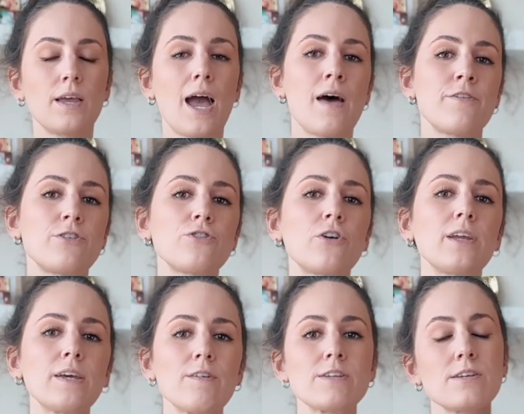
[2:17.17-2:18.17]
And this is going to
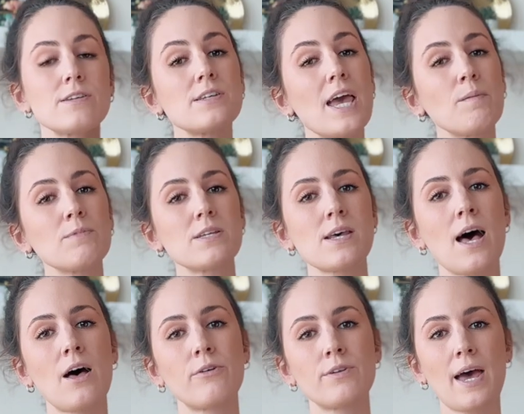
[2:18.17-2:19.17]
give us the same
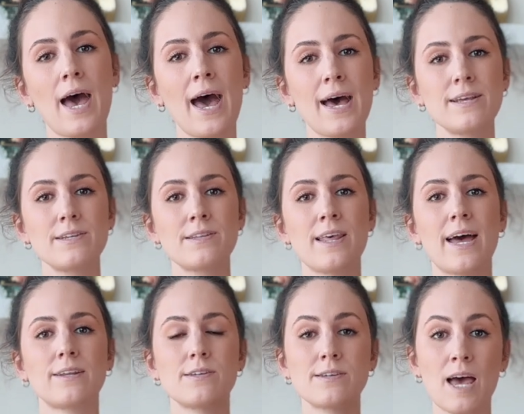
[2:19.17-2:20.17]
sound as
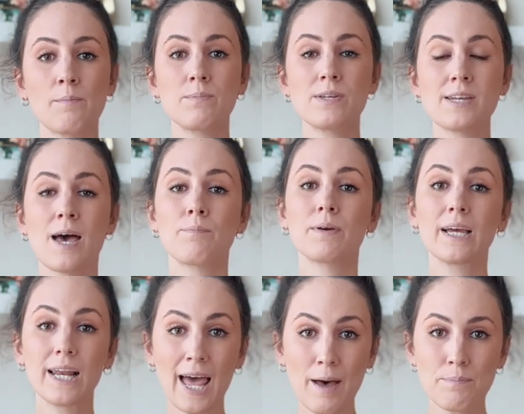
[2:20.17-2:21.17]
that stamp, stamp,
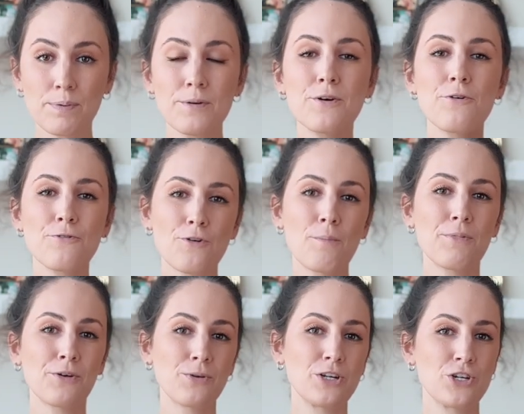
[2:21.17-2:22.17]
clap from
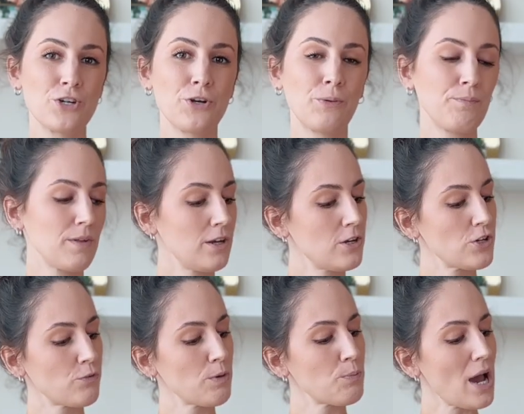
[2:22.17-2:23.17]
the original. So
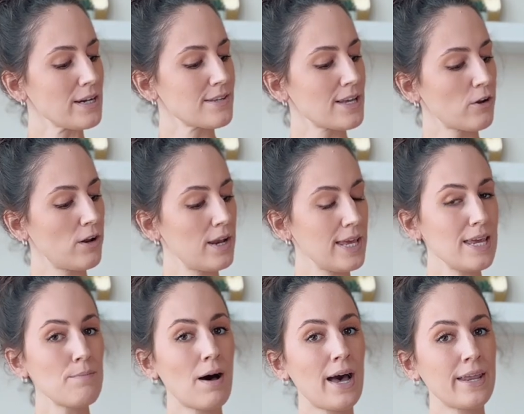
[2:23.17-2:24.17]
if we practice that on an E
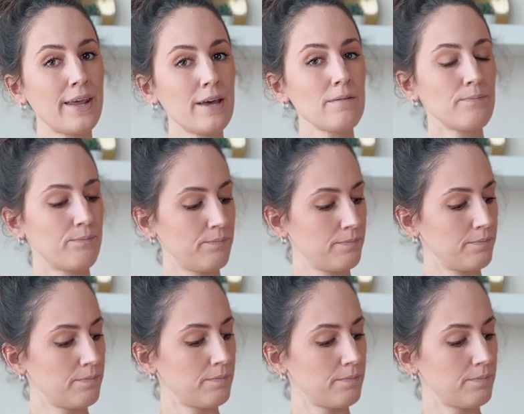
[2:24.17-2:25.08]
minor, 1